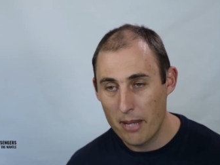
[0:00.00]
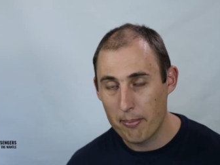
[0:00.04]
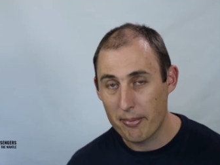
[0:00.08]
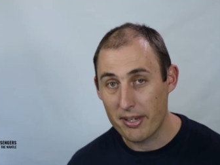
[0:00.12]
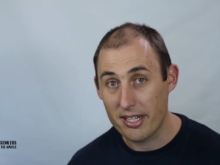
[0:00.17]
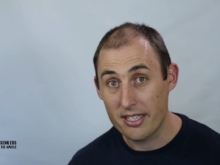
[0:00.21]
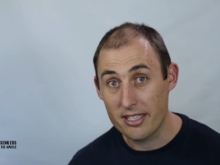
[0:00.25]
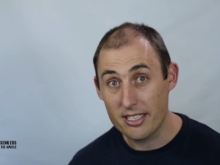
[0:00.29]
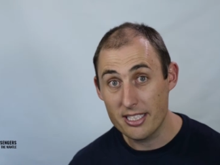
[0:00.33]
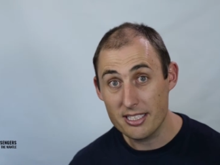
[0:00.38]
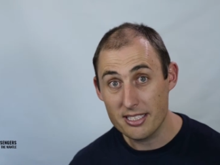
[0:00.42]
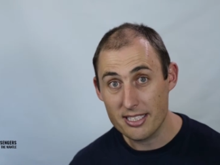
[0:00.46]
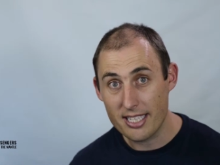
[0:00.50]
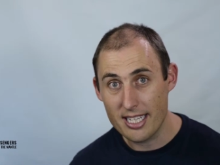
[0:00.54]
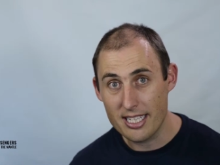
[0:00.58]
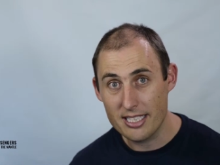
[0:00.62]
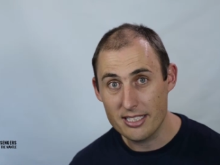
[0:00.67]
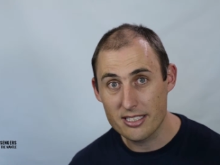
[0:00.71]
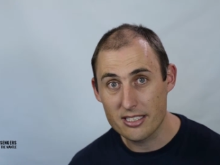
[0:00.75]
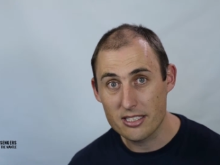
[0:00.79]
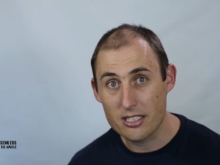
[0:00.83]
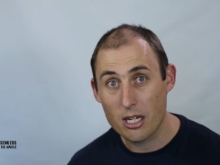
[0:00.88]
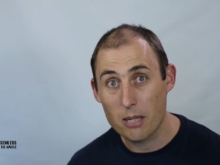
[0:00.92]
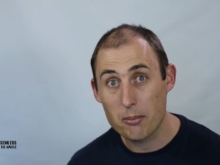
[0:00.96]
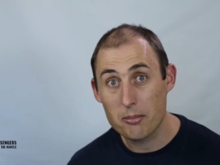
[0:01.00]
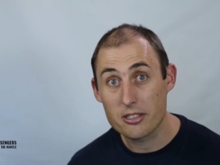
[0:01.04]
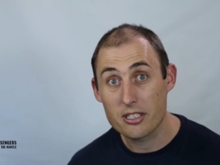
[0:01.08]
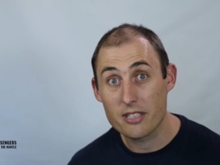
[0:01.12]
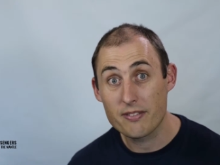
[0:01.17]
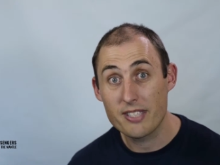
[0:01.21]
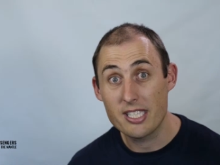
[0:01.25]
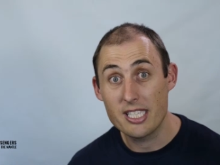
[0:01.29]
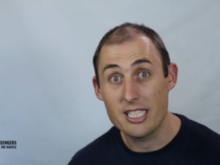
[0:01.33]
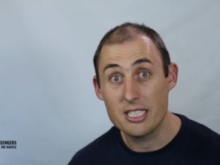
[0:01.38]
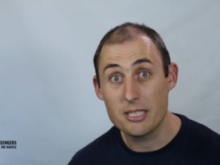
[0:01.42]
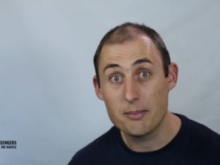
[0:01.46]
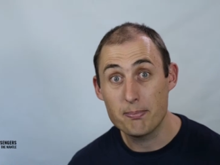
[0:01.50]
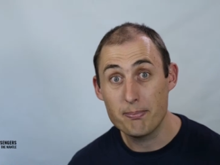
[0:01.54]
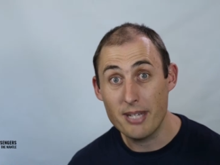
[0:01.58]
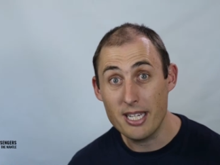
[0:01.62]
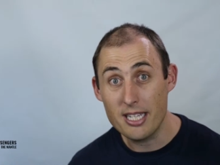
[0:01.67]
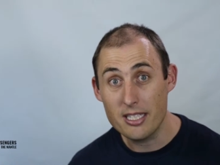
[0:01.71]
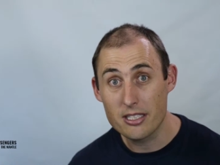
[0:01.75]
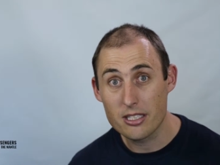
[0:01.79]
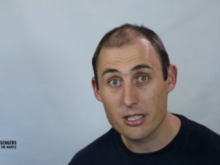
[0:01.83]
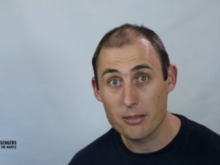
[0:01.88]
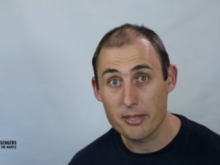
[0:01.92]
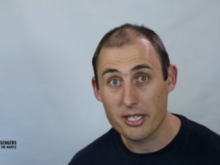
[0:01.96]
But in this case, the samples are very
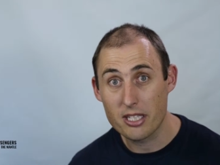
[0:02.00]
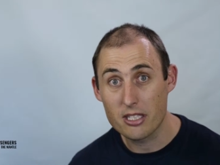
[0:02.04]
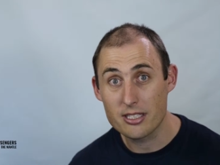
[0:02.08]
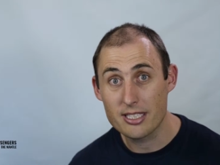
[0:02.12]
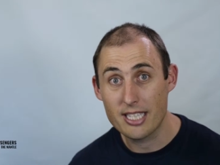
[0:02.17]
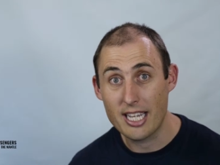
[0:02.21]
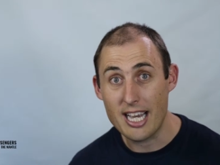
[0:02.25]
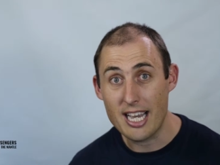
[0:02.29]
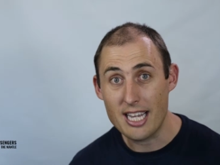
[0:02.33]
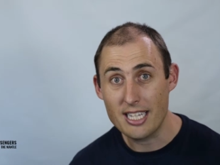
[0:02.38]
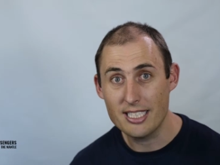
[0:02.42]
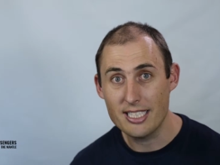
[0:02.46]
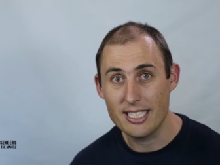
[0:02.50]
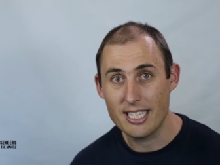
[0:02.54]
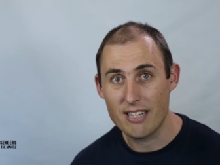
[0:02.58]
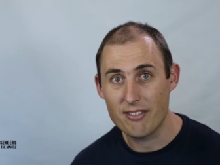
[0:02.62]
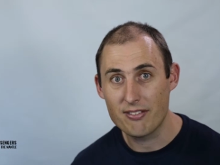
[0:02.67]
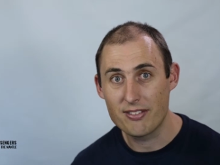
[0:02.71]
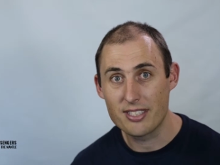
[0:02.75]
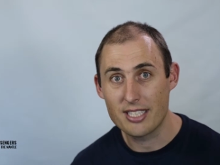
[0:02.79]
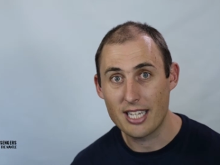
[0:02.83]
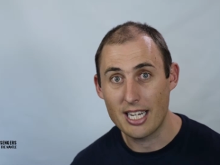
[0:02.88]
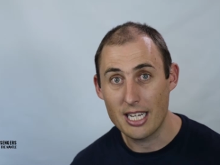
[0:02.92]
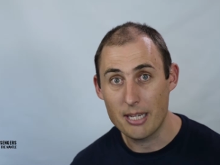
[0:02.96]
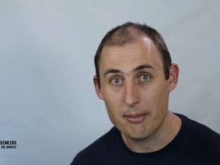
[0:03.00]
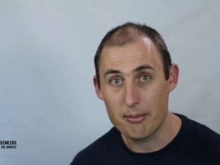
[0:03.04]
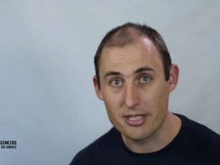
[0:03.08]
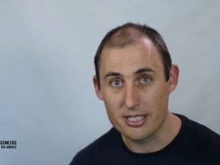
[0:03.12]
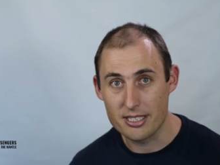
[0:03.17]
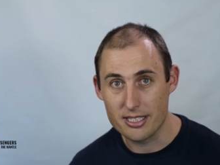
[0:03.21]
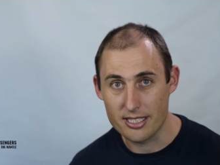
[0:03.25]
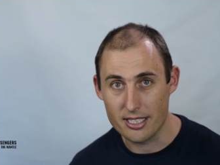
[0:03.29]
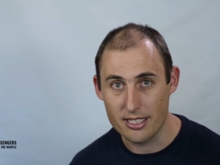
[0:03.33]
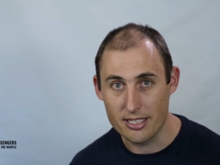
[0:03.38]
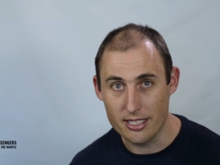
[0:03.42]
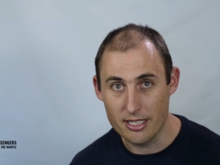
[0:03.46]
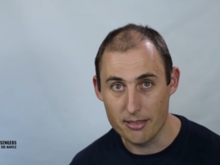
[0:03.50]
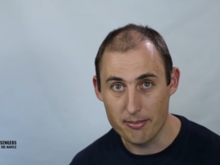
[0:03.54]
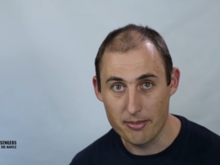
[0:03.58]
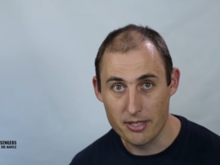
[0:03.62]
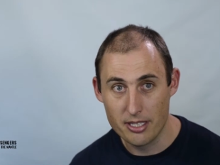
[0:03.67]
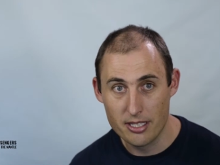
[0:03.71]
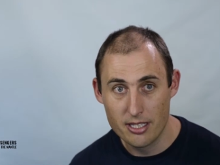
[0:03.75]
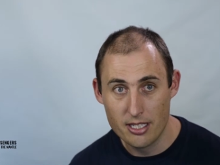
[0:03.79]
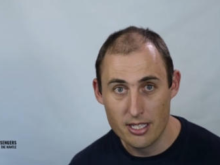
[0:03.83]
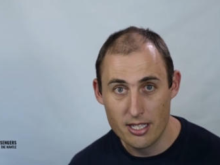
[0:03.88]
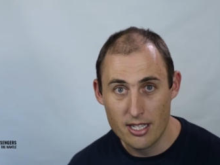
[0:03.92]
special because they actually have diamonds in them.